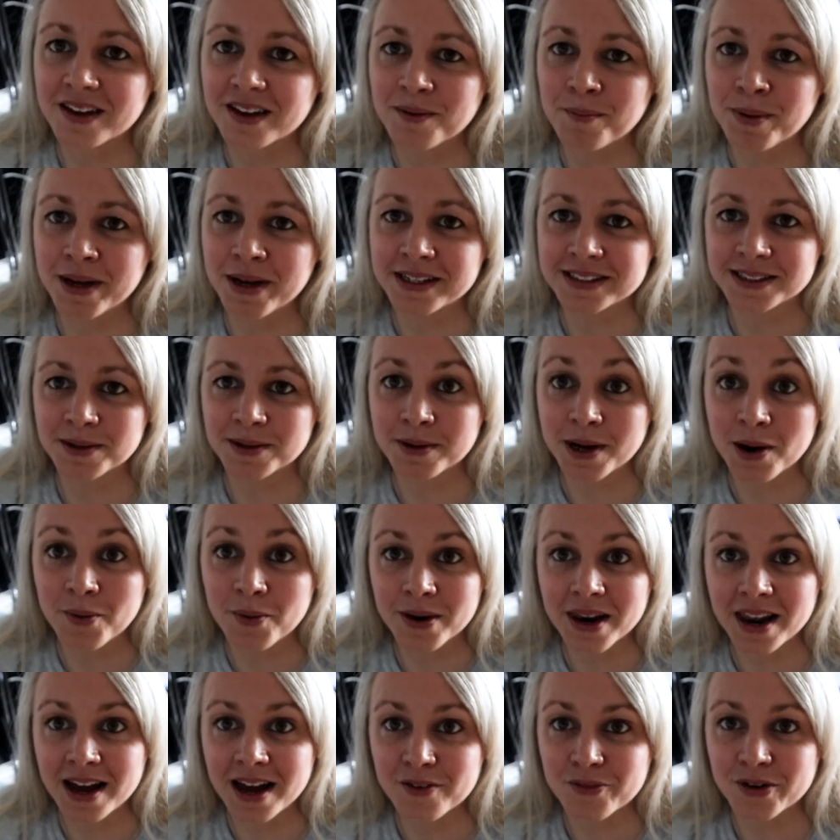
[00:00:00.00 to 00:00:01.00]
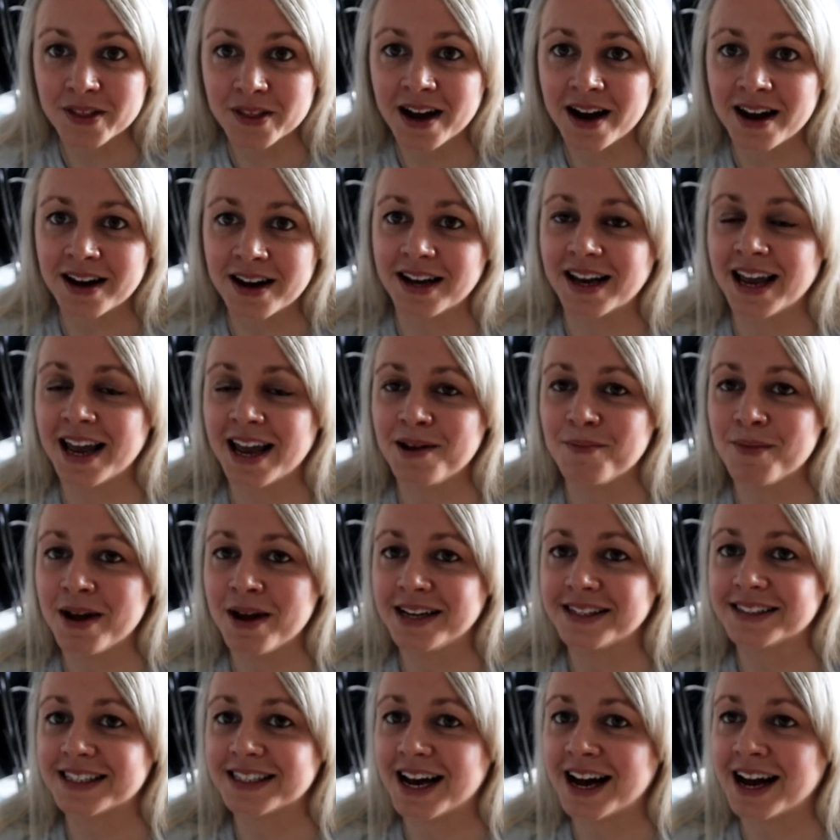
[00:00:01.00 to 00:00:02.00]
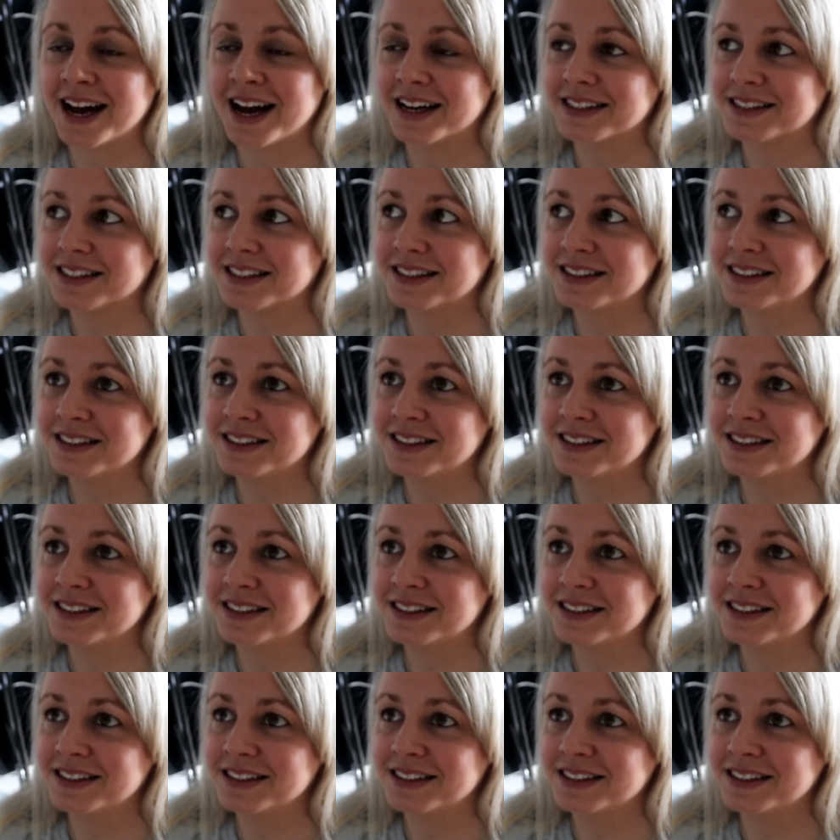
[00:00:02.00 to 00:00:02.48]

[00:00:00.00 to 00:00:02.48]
because I'm going live with Hannah Kate Makes at